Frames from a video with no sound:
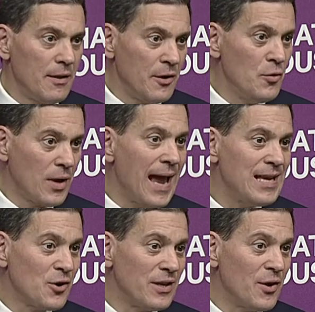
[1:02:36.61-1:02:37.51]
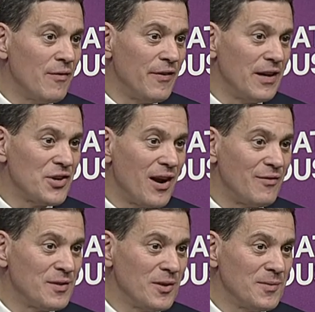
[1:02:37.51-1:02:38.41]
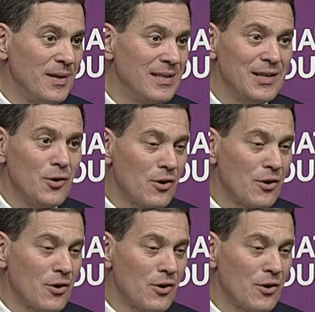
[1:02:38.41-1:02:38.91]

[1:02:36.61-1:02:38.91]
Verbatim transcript: the UK has got its own fair share of responsibility in